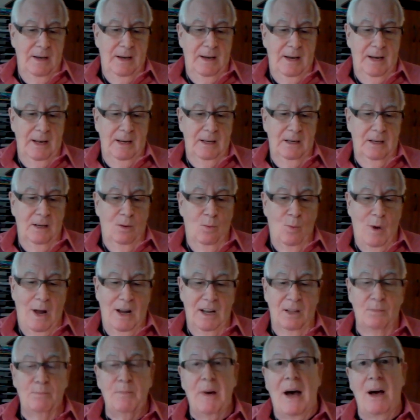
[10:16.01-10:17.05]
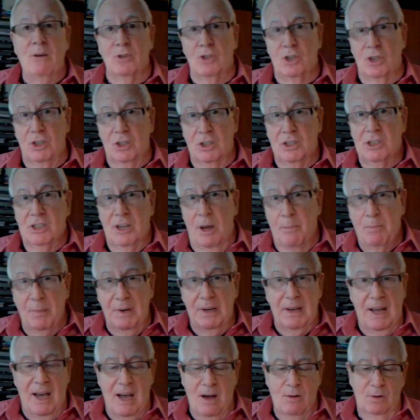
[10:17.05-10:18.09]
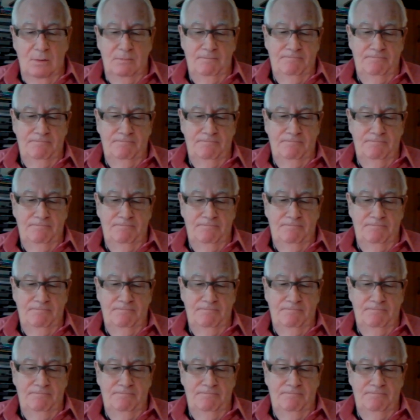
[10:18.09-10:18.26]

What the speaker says: and while it bounces up and down.